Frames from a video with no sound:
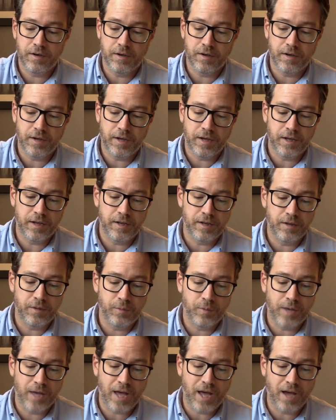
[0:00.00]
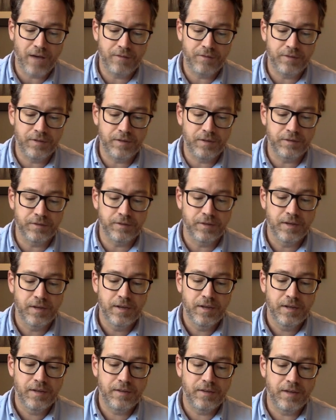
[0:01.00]
uh, and that we have these
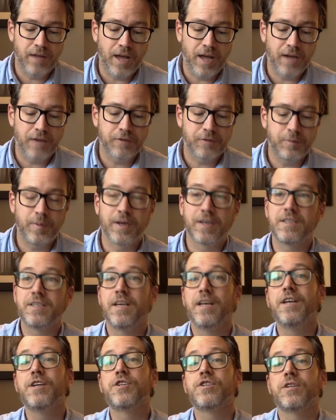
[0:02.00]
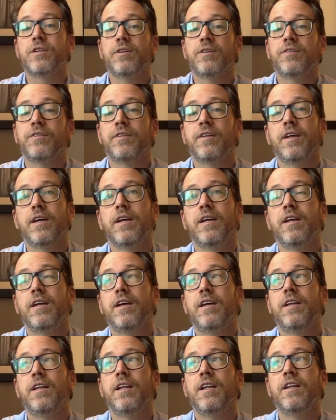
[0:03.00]
the expectations that
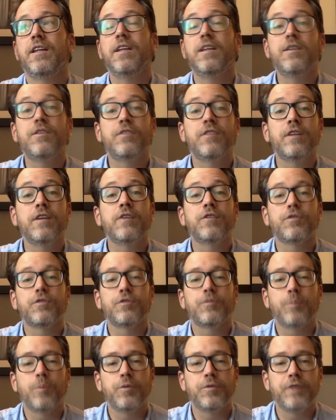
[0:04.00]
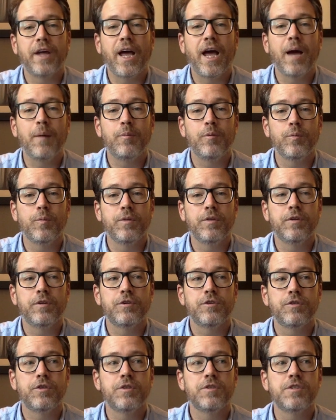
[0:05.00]
that these things are supposed to happen within
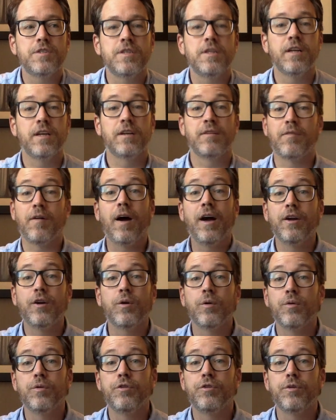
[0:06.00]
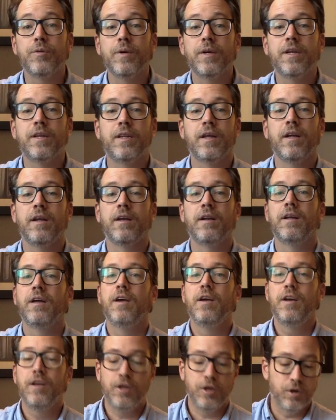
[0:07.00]
church and that if i don't do it then
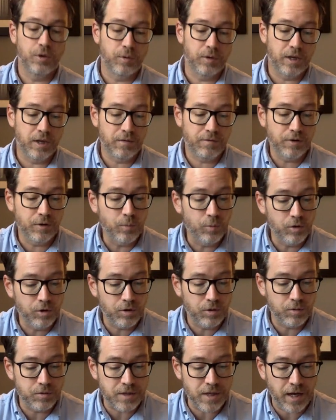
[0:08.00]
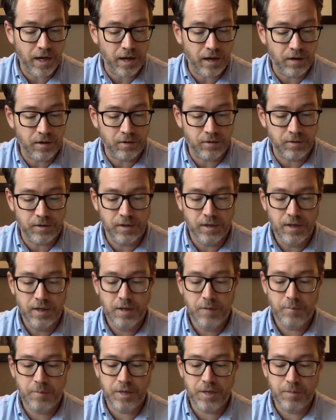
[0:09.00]
you know giving will go down
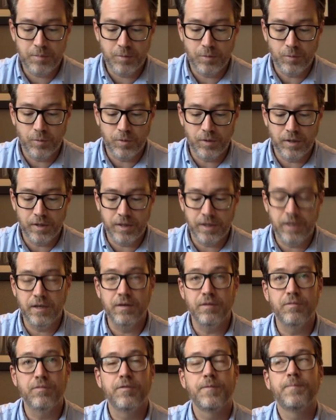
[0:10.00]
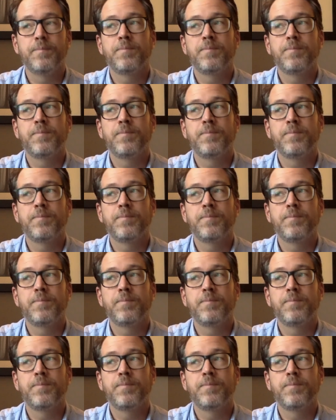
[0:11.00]
people will leave